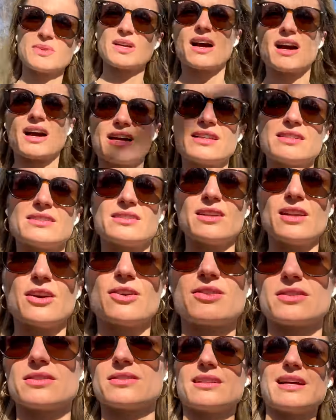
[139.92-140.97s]
kind
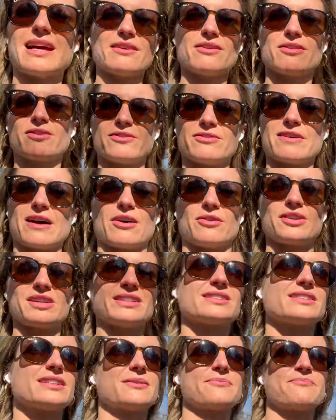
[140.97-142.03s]
local had found
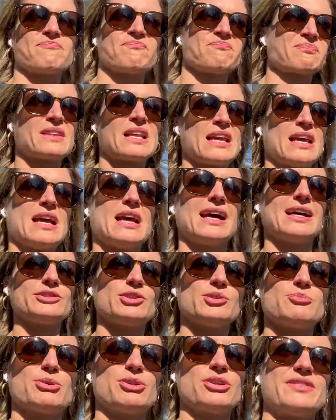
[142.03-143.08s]
it and
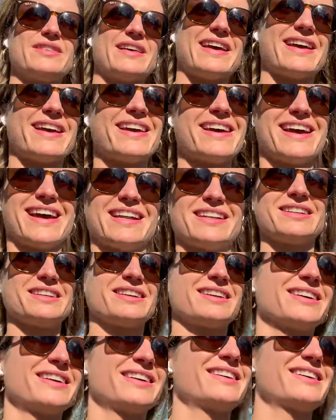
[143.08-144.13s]
just put it there, and
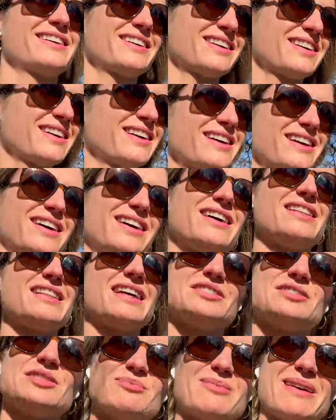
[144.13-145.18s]

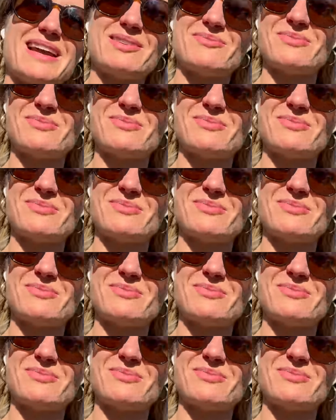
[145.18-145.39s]
that just made